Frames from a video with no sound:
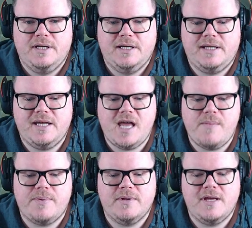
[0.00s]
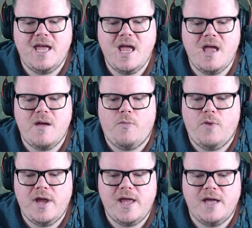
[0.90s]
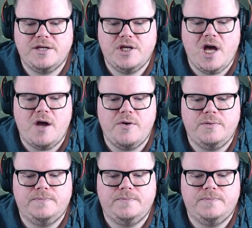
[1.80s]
Keep. Here we go.